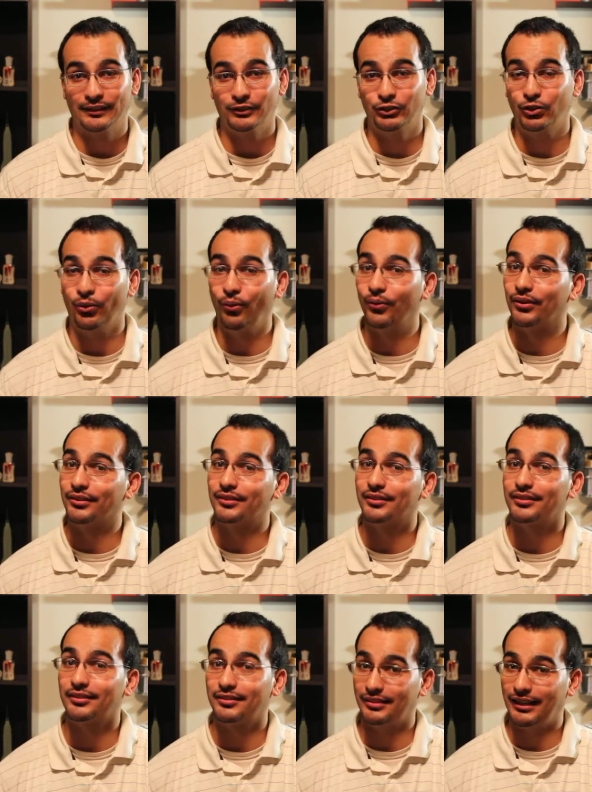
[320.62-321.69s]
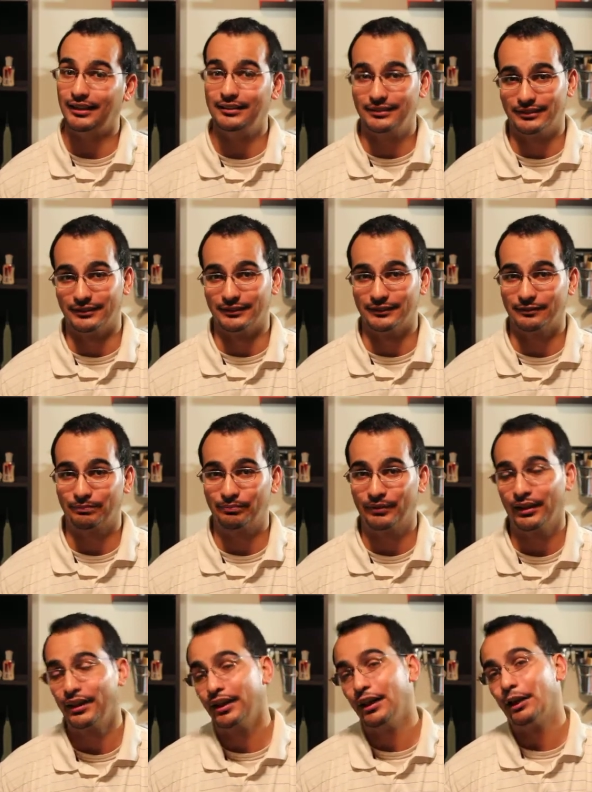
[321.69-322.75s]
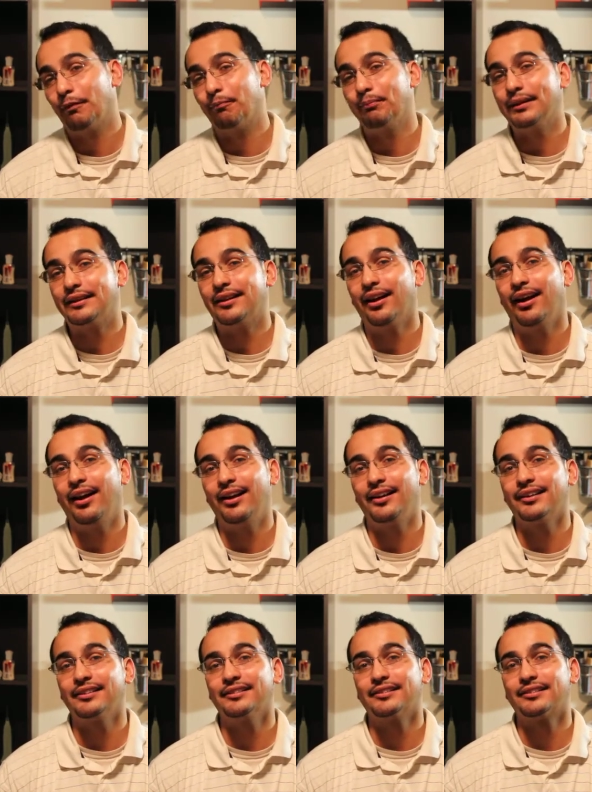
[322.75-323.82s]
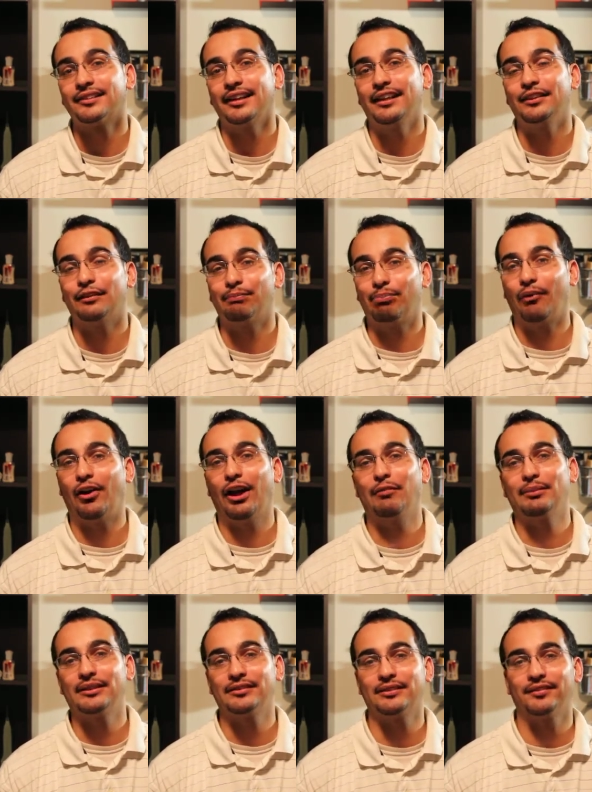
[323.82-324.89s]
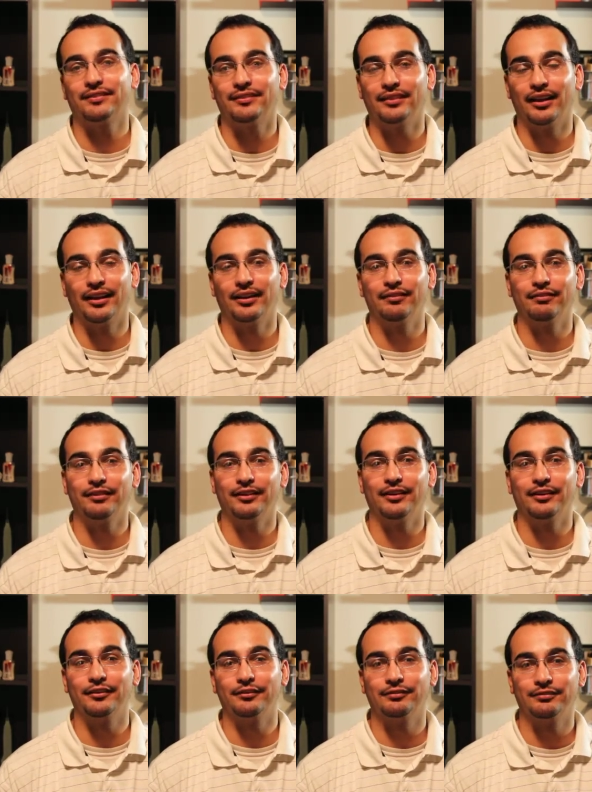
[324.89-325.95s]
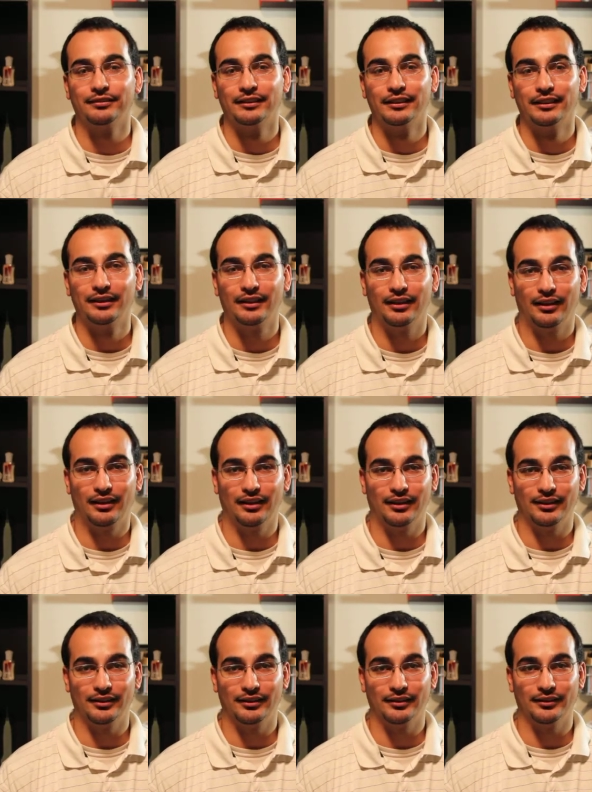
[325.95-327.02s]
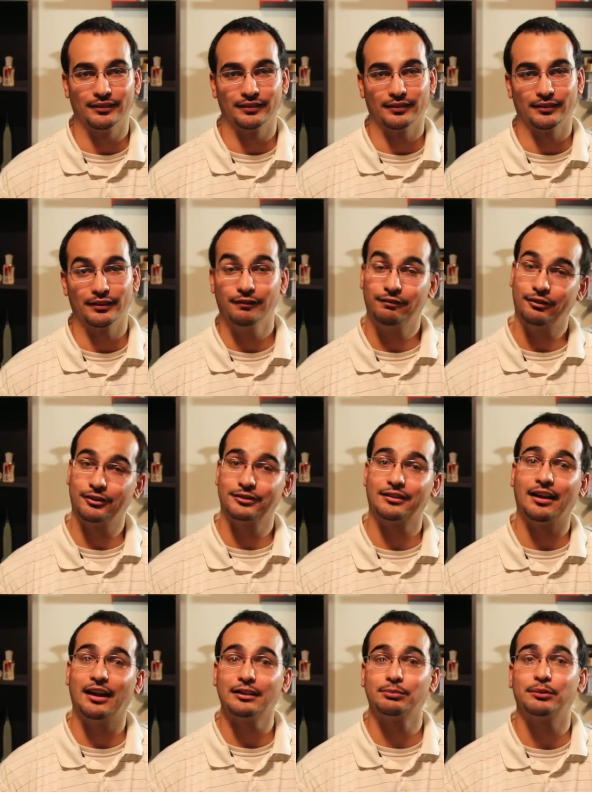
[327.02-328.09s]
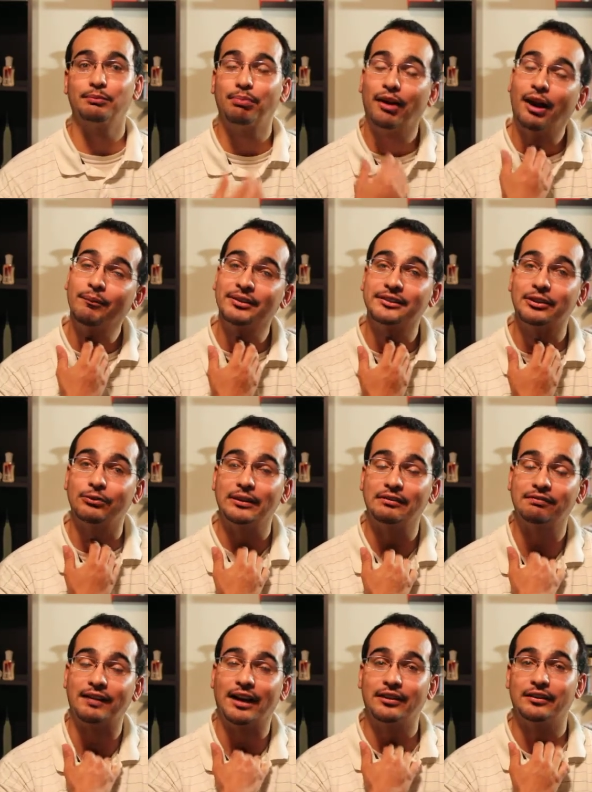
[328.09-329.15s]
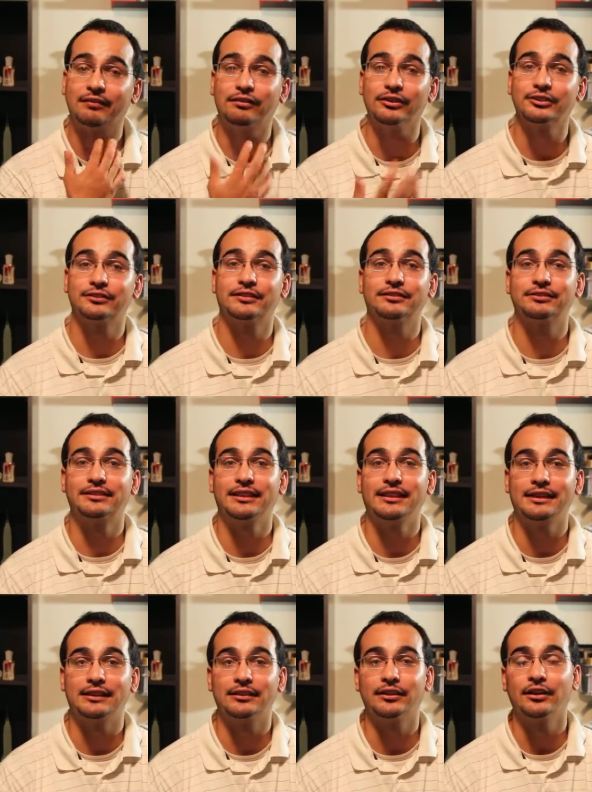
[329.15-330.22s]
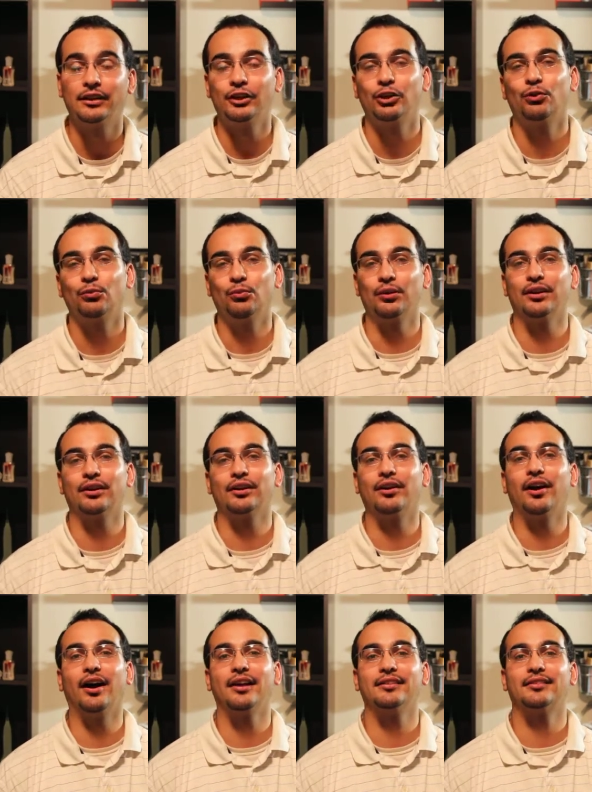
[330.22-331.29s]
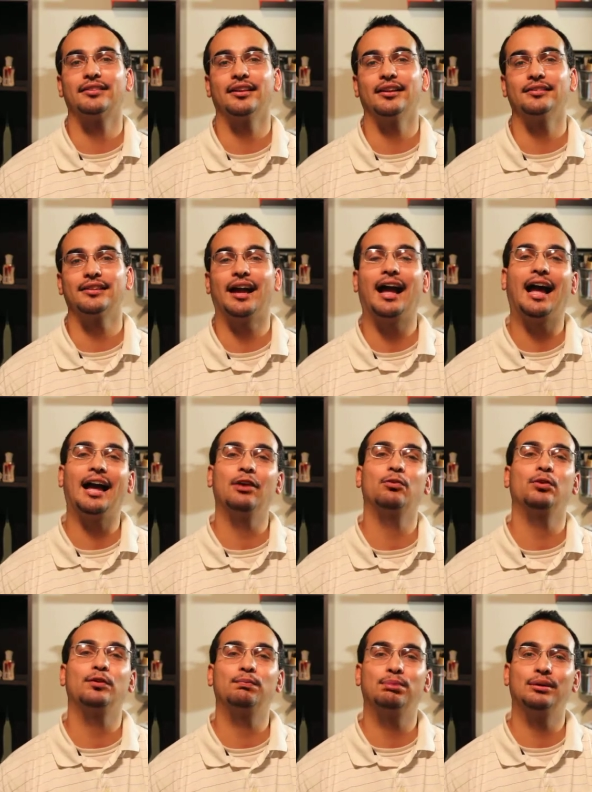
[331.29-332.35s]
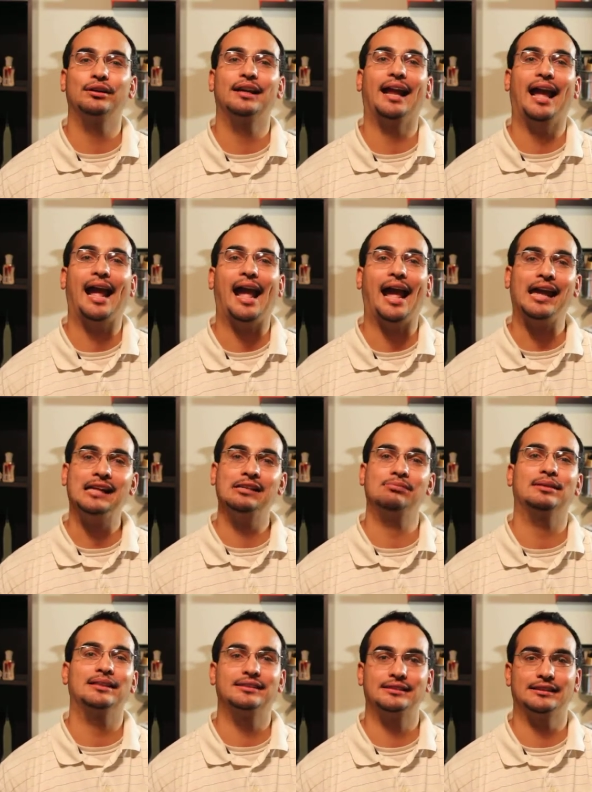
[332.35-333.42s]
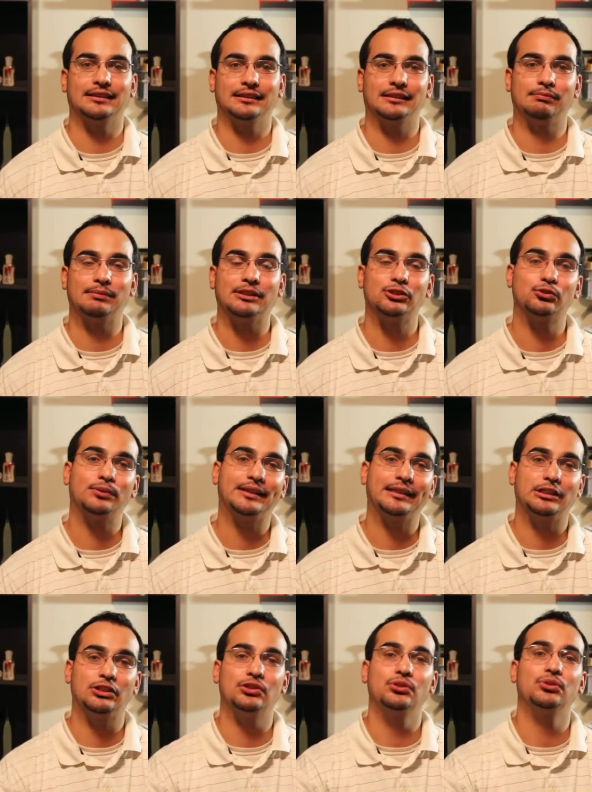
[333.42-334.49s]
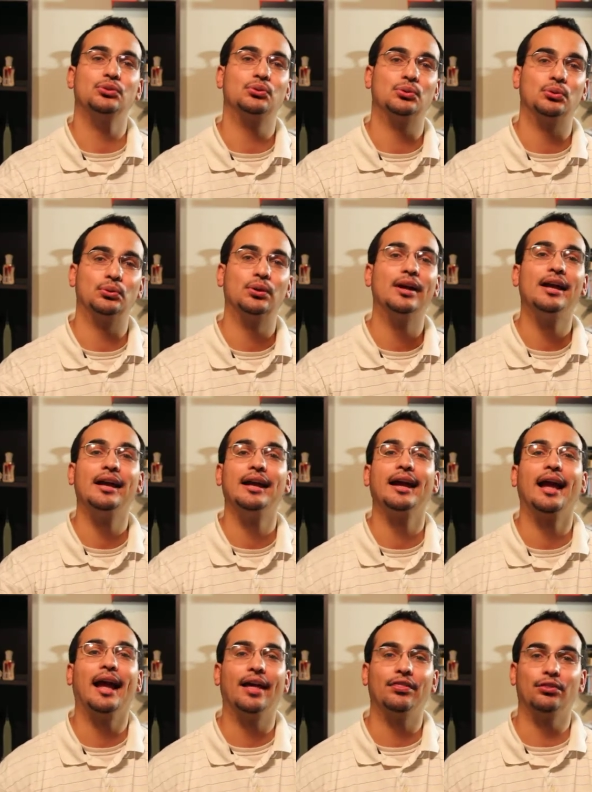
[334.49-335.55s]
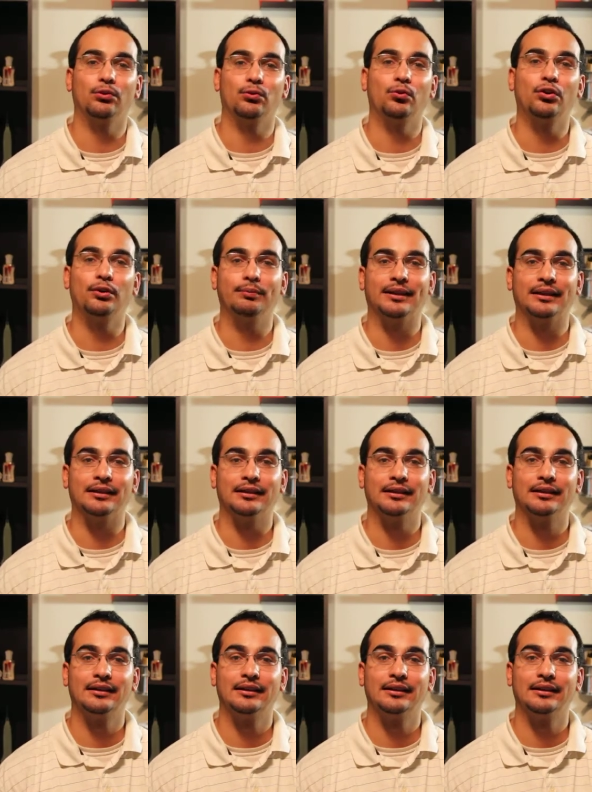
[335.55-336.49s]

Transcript: towards Satan. Because in the promise of, of, of uh, the first gospel promise that we found in verse 15, where God says, I will put enmity between you and the woman